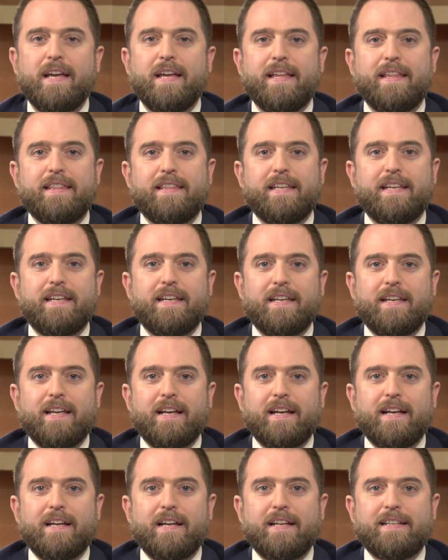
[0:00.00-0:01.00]
the
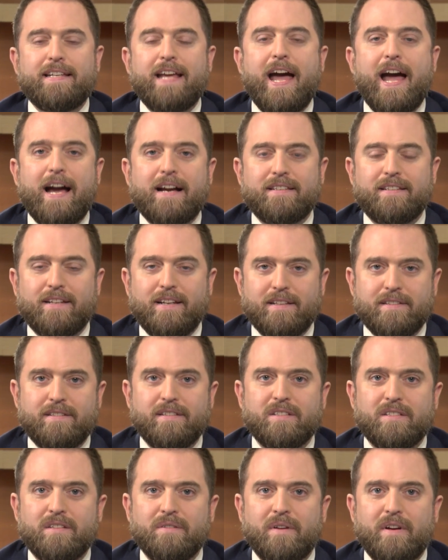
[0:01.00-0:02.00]
attacks against
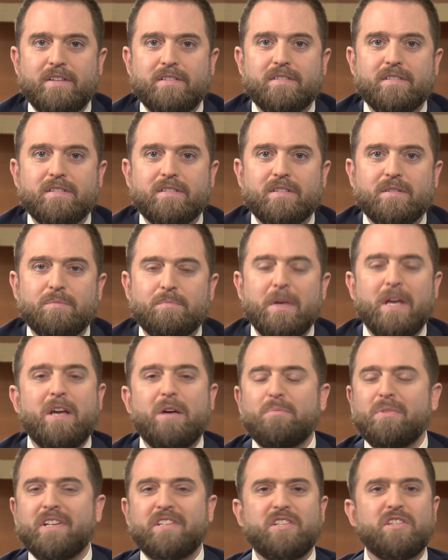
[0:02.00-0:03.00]
these devices.
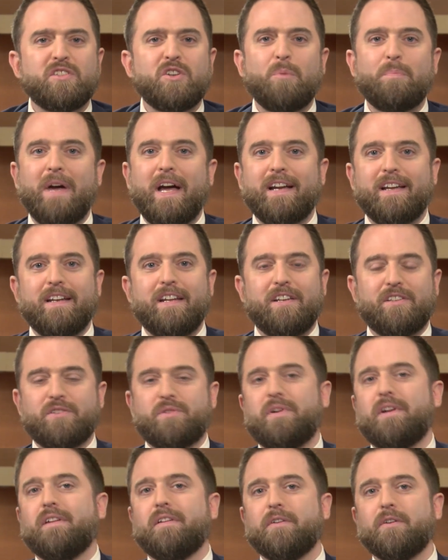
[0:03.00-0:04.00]
But let's just go back in
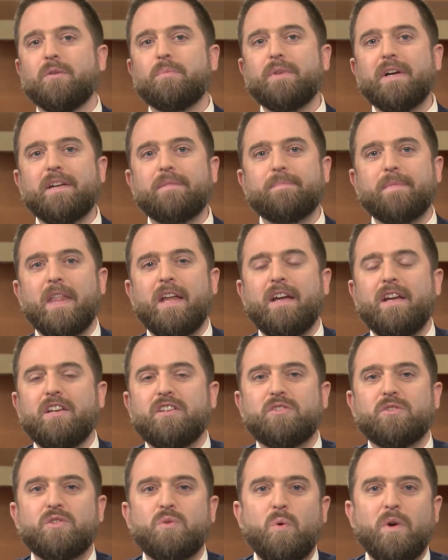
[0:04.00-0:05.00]
history a little bit.
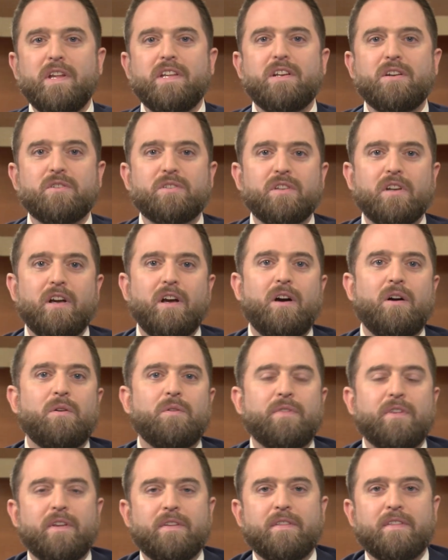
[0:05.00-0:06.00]
So 20 years
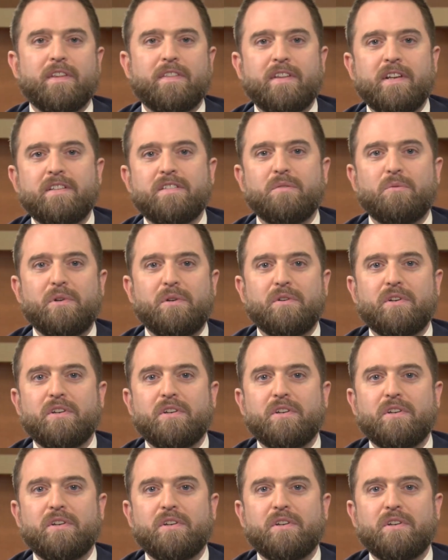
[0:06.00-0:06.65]
ago, the things that we were